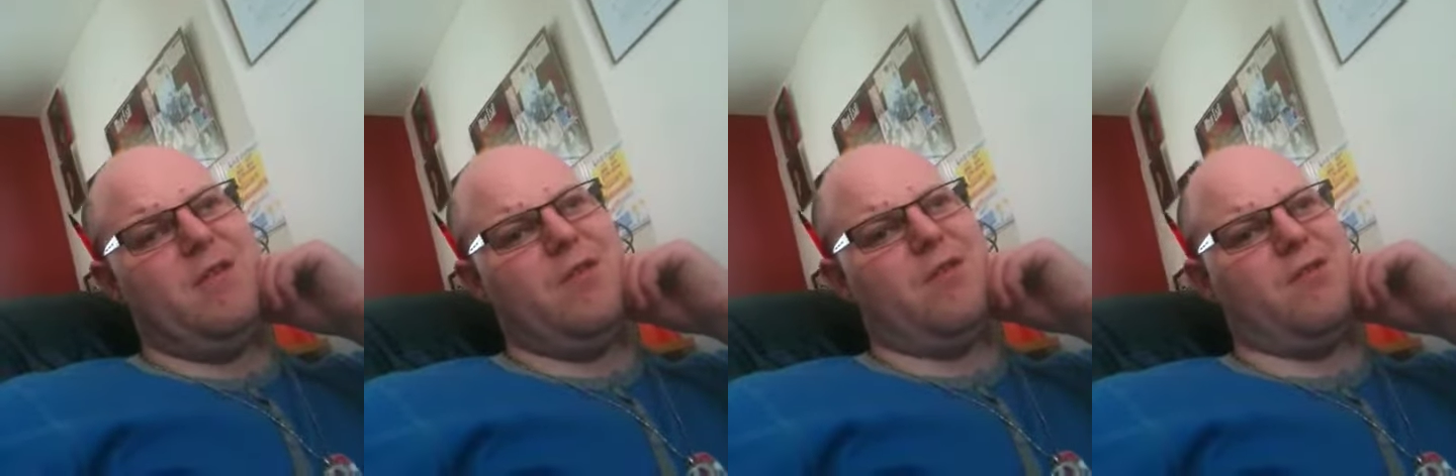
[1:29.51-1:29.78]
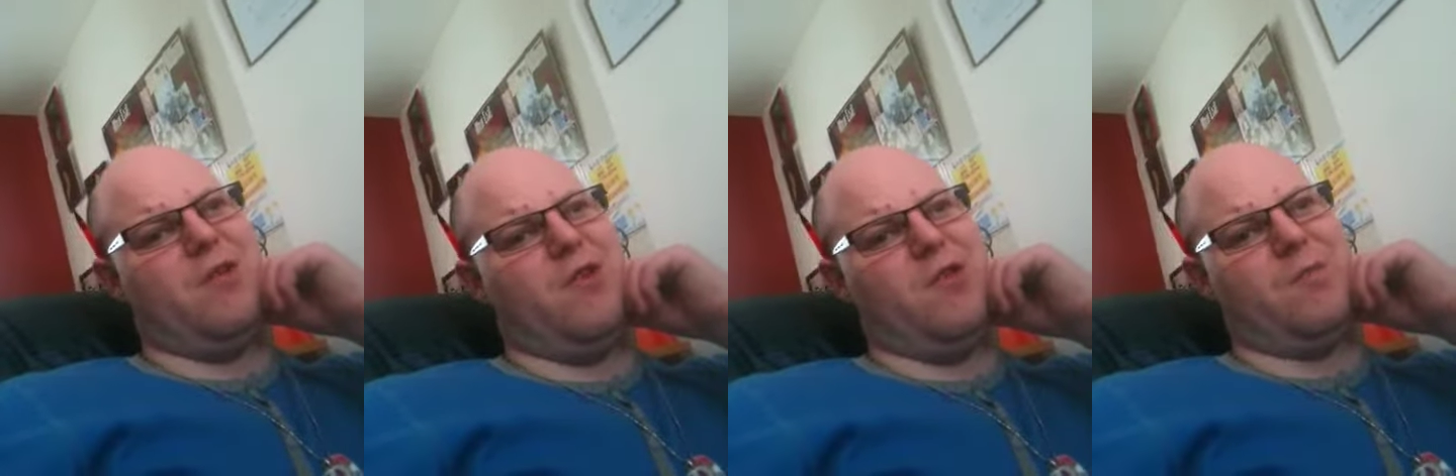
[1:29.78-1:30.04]
You'll
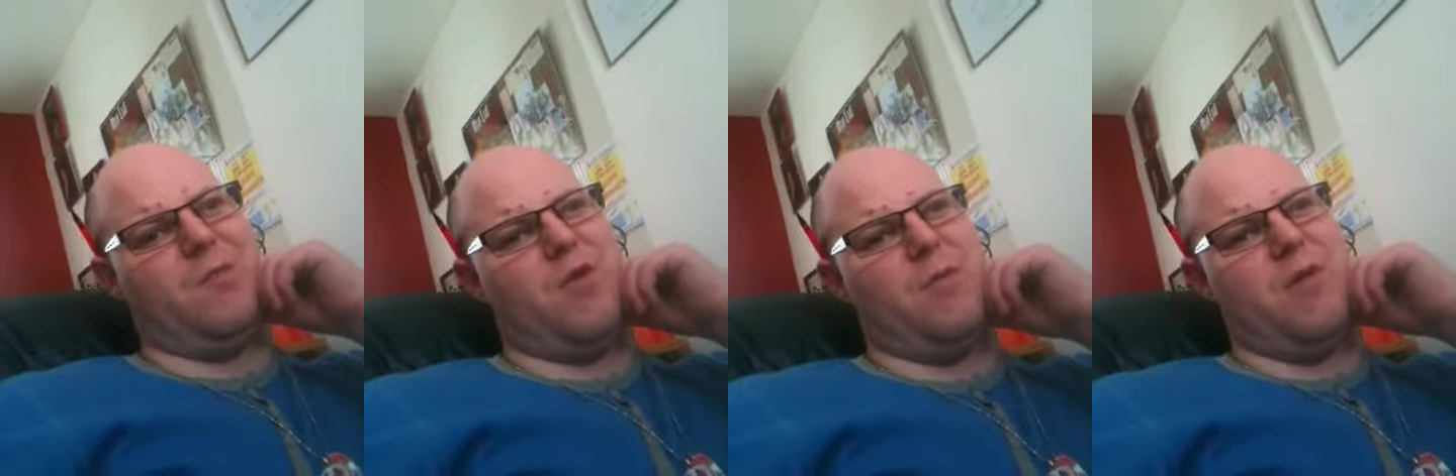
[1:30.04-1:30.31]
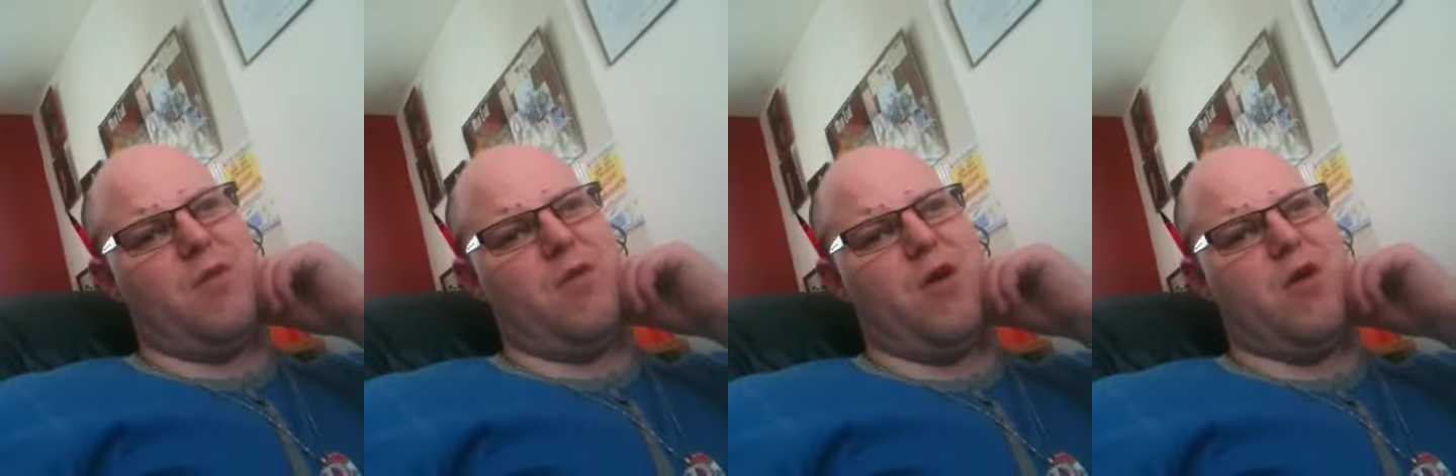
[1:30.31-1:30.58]
see lots more of
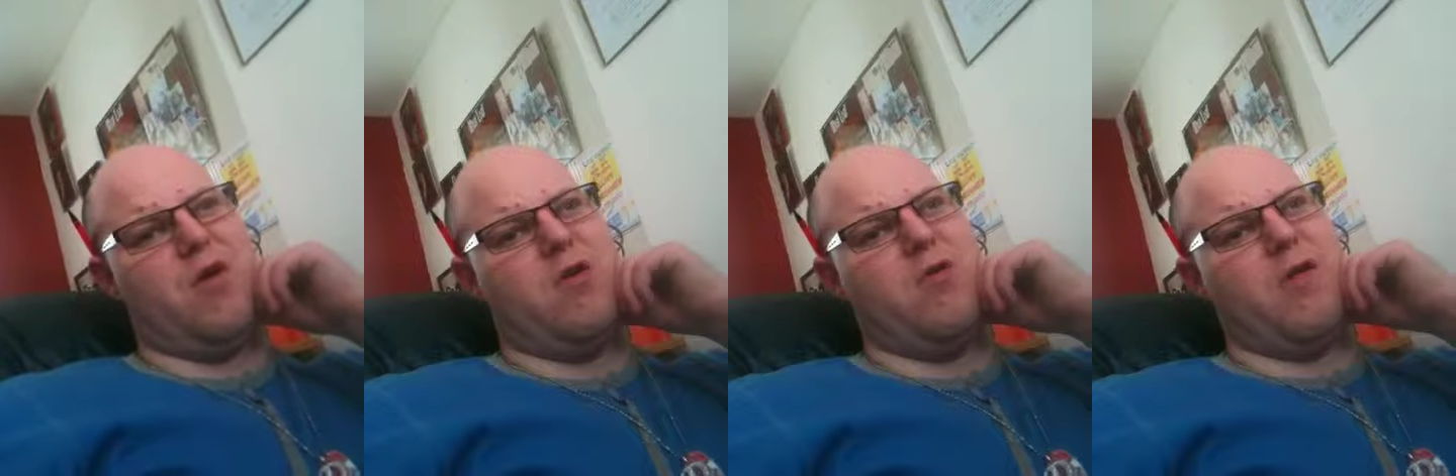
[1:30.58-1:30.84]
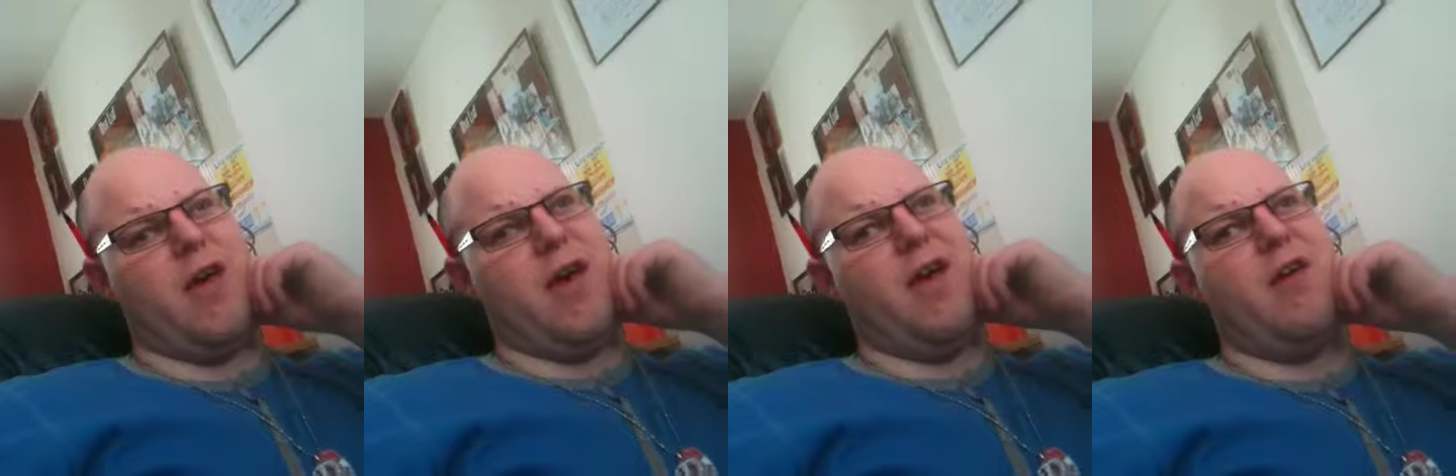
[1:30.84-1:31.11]
my work
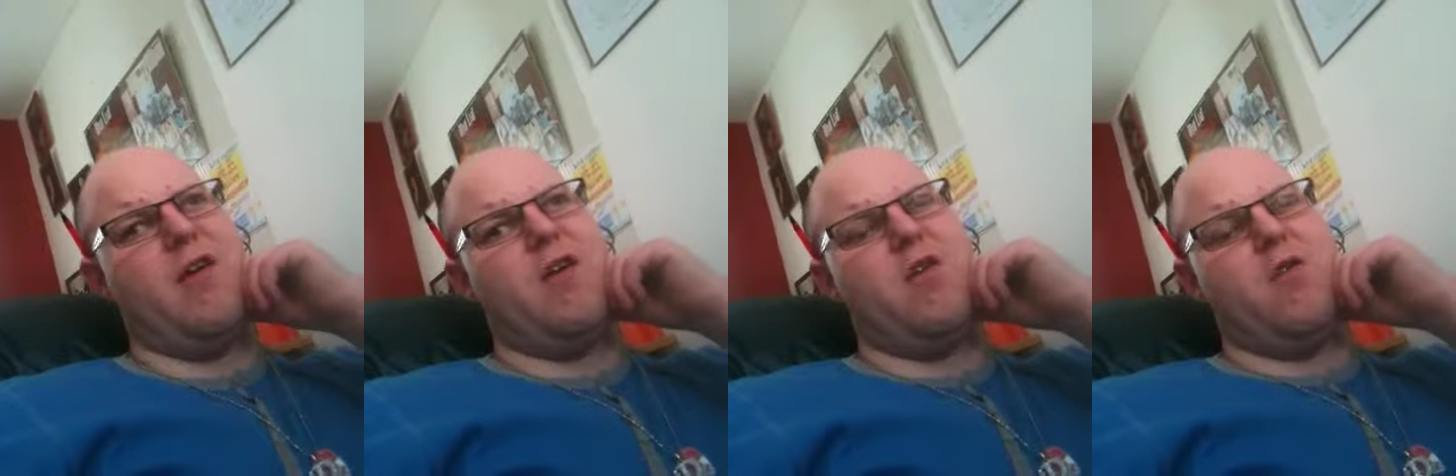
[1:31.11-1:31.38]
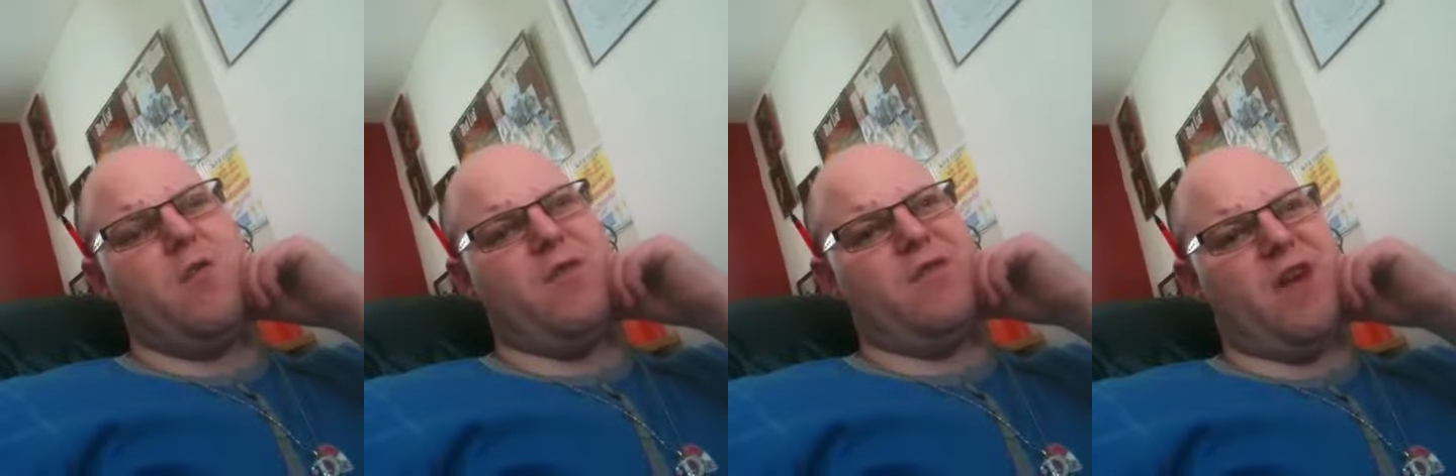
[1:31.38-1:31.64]
on there,
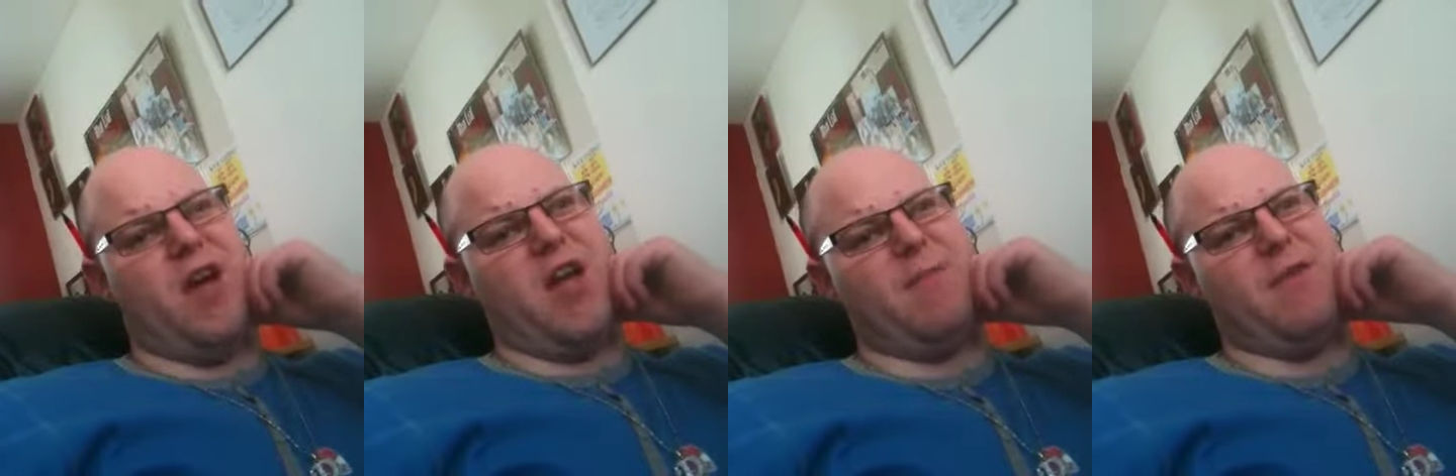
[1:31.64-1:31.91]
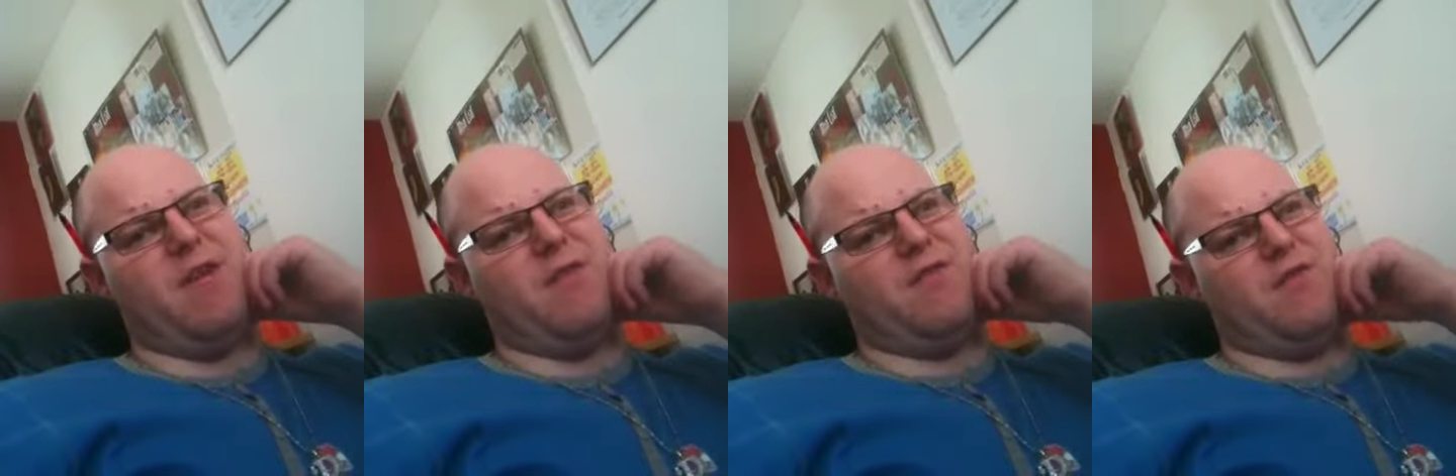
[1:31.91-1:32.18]
which I
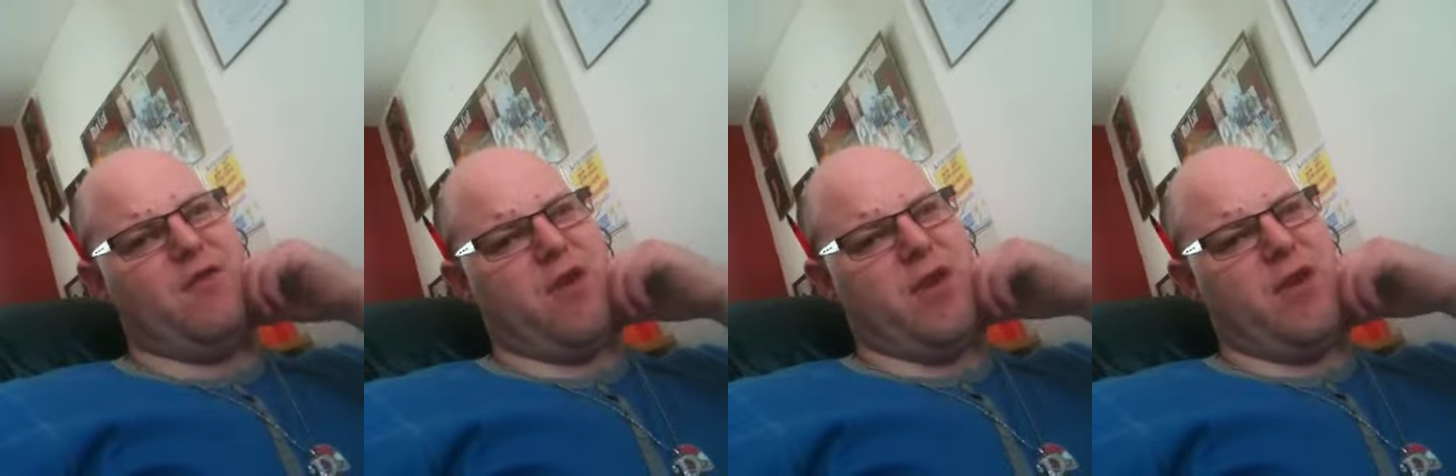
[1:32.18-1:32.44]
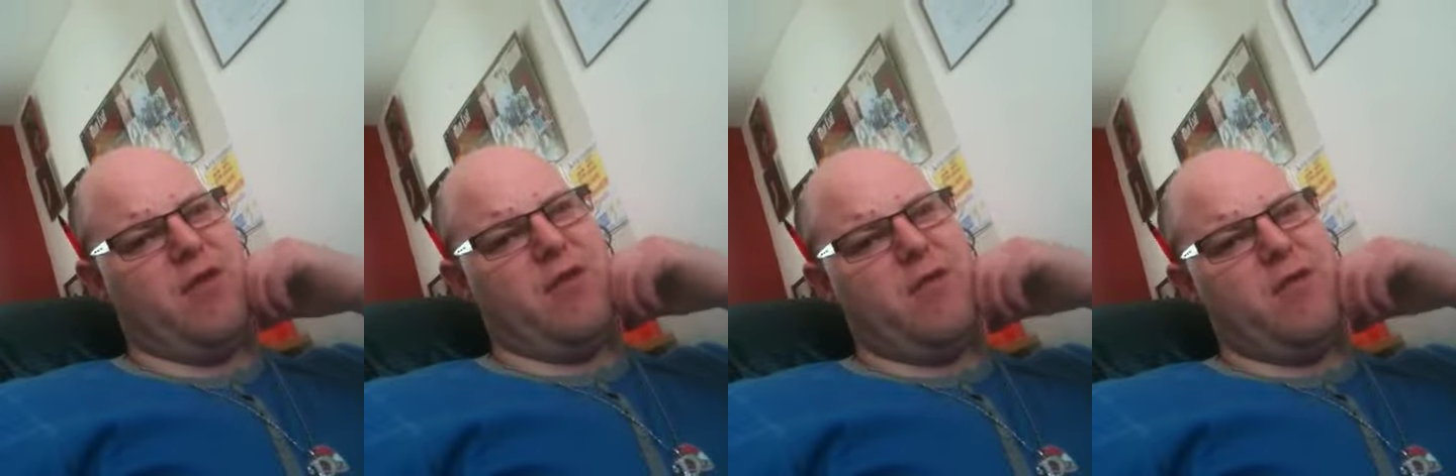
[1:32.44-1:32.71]
hope you enjoy.